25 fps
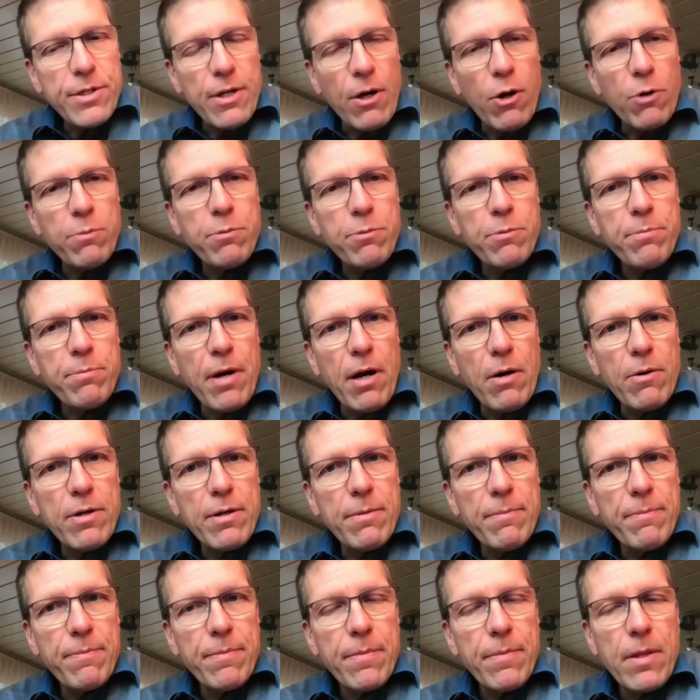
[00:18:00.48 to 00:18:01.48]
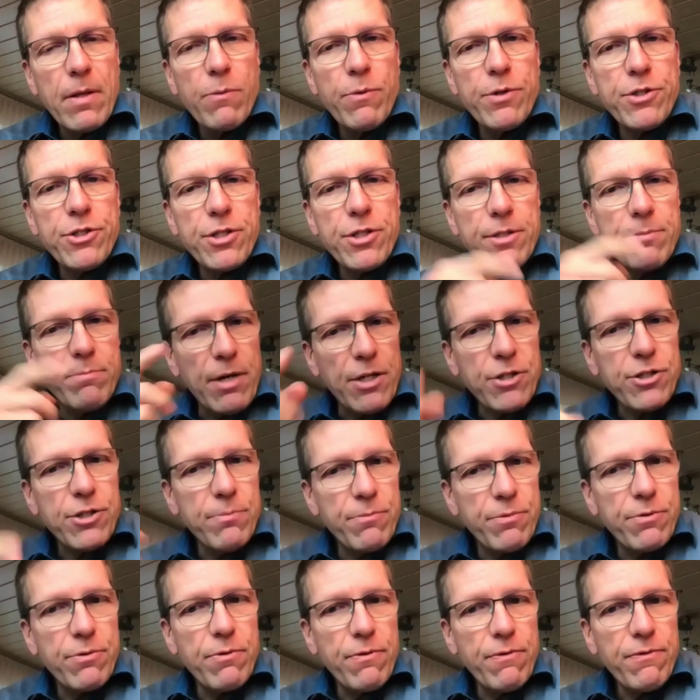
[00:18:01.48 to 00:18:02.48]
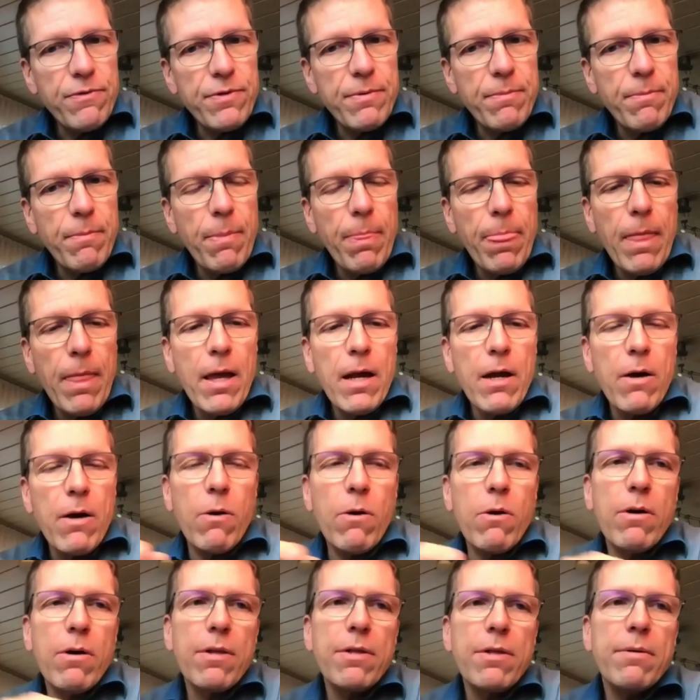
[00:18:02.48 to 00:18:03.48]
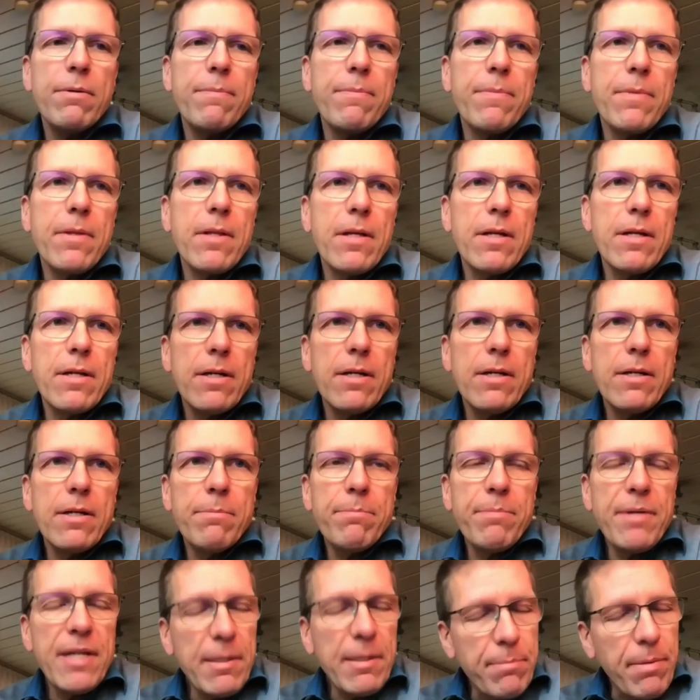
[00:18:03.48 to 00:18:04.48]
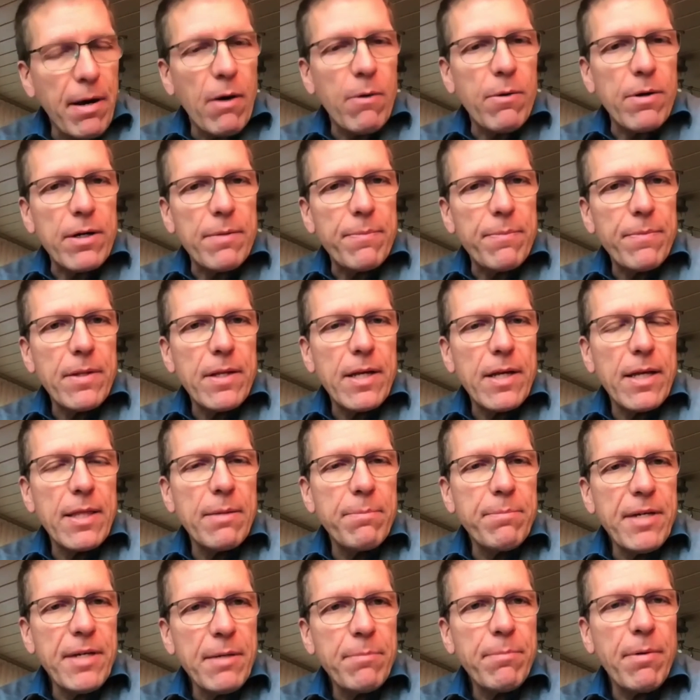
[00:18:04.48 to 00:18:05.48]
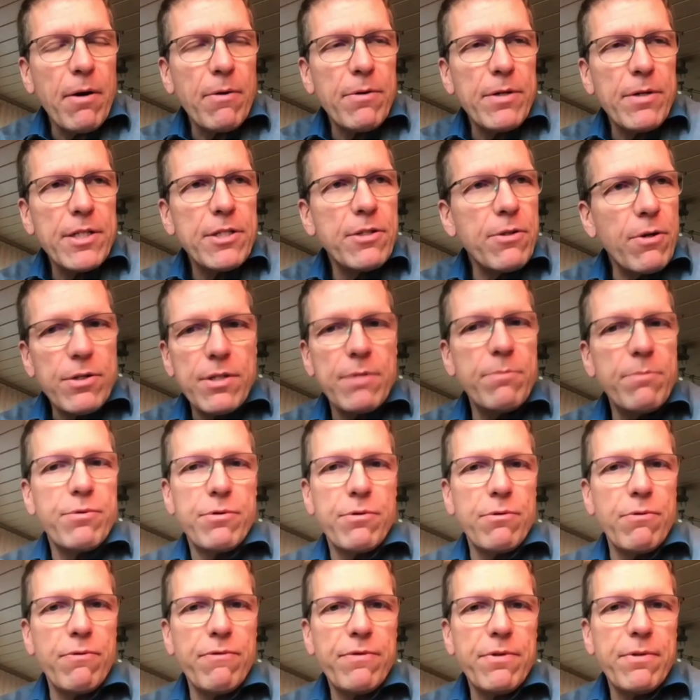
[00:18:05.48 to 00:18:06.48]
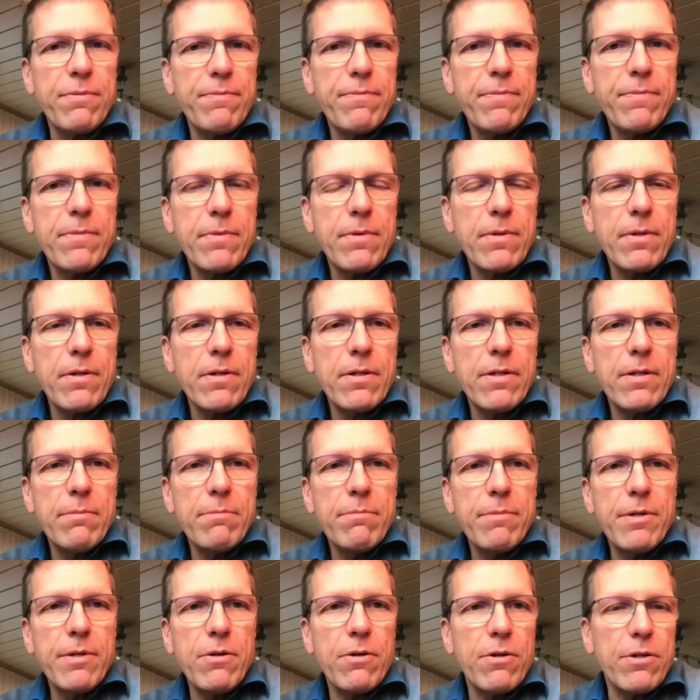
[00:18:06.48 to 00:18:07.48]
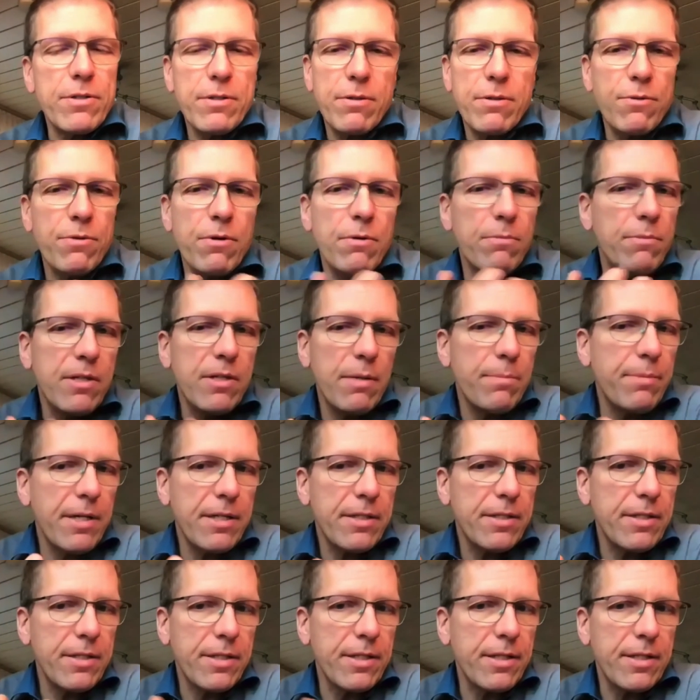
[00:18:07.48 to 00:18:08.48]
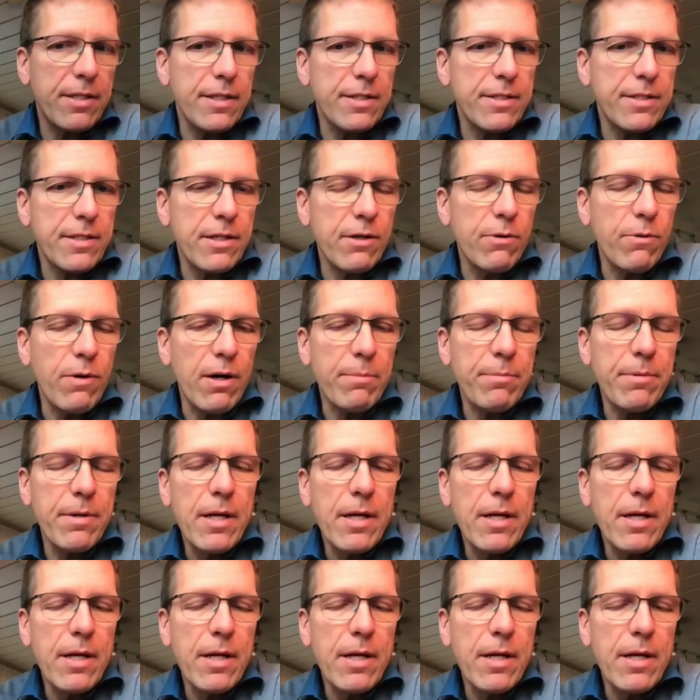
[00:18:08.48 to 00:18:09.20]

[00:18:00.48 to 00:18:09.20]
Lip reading: output power, which is much improved, or the peak power. And the peak power is not improved because the thermal capacity doesn't go up.